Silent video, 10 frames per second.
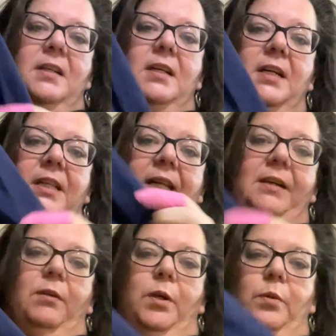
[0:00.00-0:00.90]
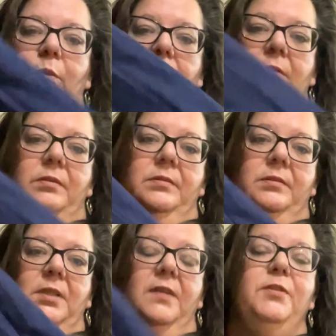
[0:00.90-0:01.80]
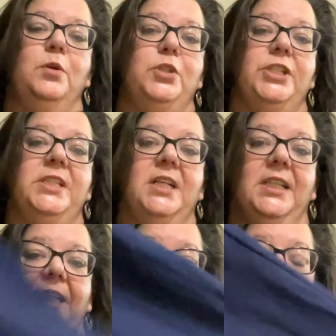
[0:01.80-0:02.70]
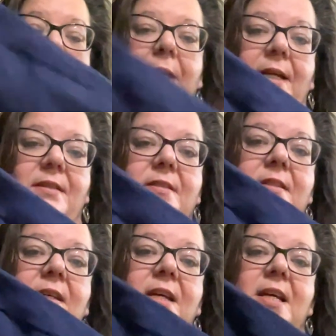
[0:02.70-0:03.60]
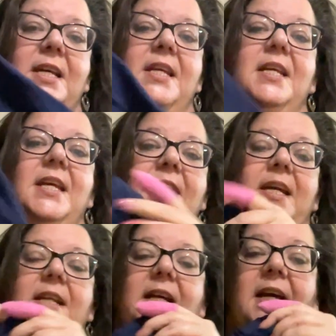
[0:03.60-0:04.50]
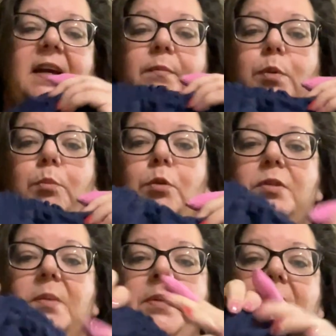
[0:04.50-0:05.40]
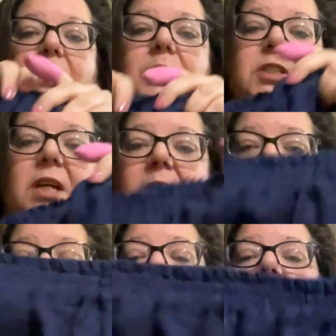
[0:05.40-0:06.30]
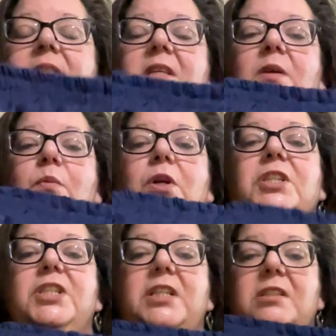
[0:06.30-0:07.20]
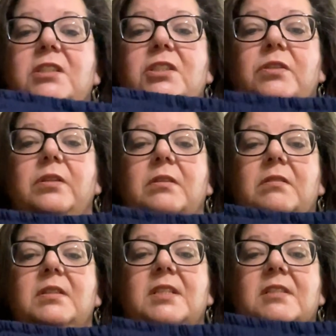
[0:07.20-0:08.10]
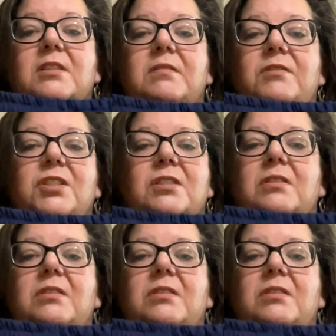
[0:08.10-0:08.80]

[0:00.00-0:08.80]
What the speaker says: Allegro, Love Notion Allegro pants. And I have boo-boos up here, which I was gonna wait till I washed it to show you, because that's just